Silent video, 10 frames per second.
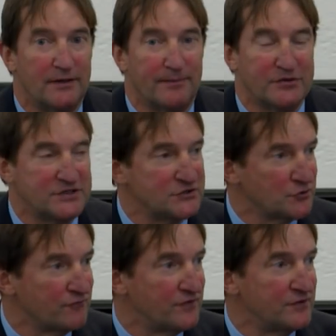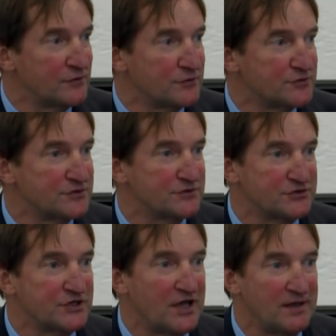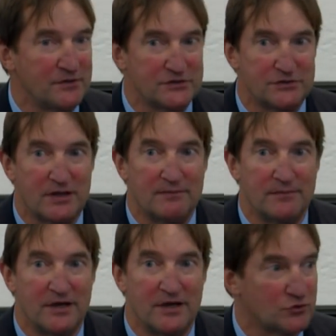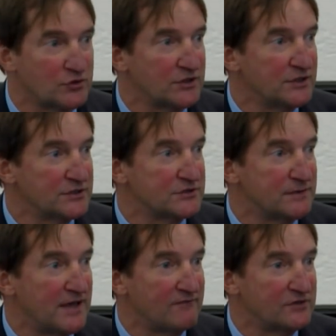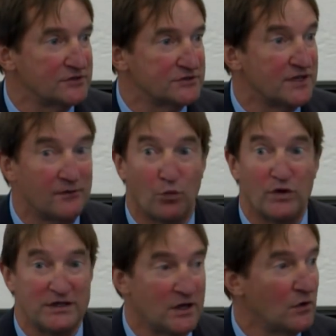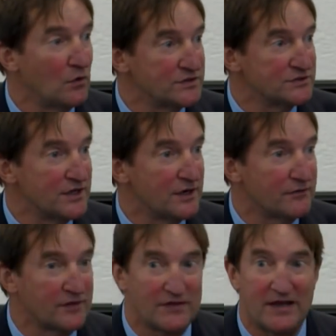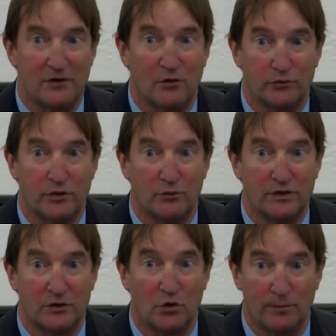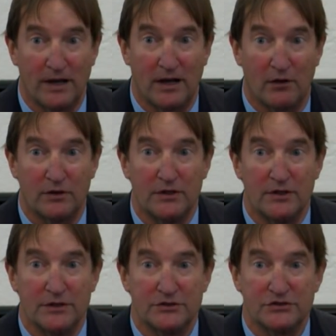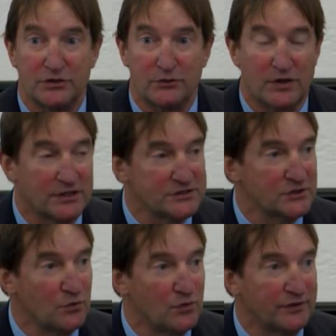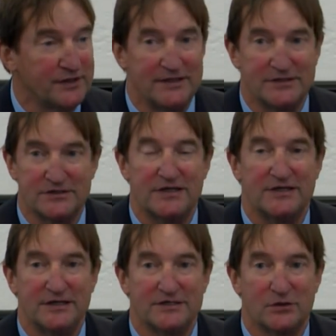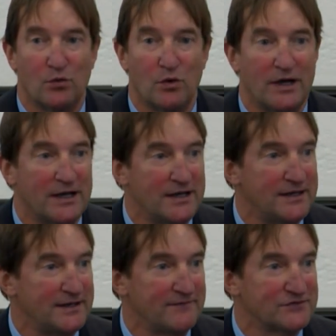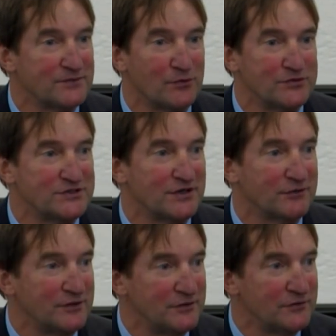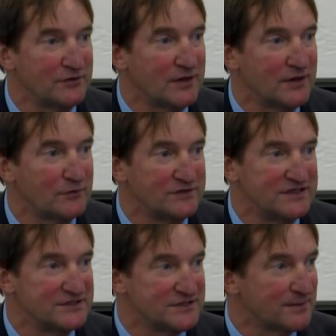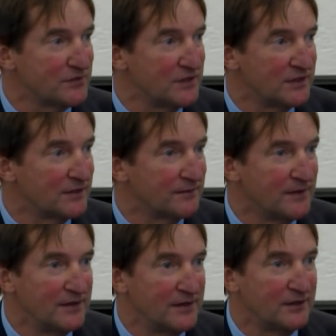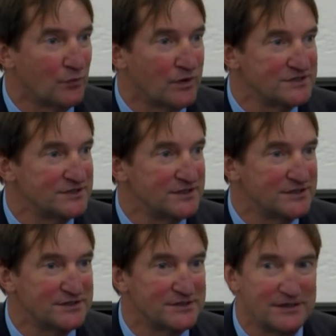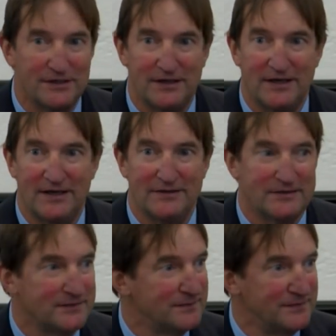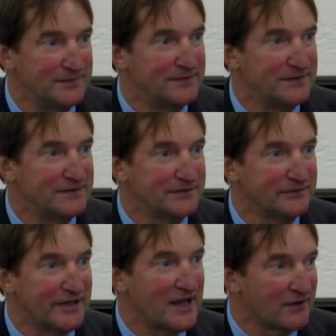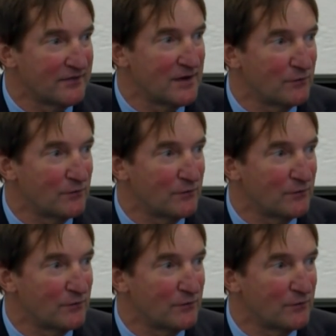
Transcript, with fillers: potential offenders' statements and measured against evidence that we know is there that they don't know we know about. So consequently, it is it is a way. If someone's telling you that they did something in a in a residence and the layout of that